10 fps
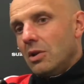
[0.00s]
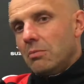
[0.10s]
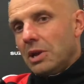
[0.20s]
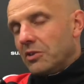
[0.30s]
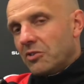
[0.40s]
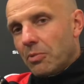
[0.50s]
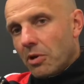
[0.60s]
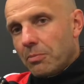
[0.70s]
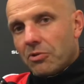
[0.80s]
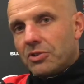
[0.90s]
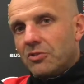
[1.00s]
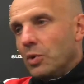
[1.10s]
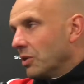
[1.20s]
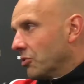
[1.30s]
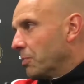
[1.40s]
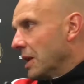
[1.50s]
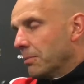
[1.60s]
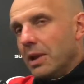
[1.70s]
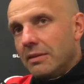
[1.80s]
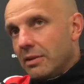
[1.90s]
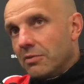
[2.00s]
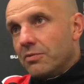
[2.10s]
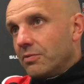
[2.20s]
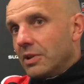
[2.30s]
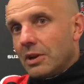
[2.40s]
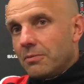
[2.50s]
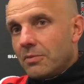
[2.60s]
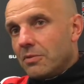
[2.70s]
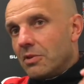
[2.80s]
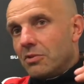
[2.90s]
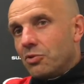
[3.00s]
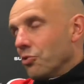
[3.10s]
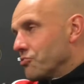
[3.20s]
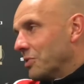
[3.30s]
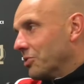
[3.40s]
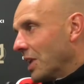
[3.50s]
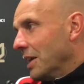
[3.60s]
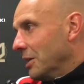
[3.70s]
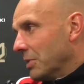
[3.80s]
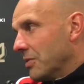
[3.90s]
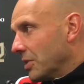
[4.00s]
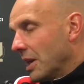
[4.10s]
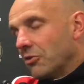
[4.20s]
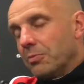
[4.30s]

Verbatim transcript: plenty of spot positives we can spin, plenty of you know tools around the stadium and everything else.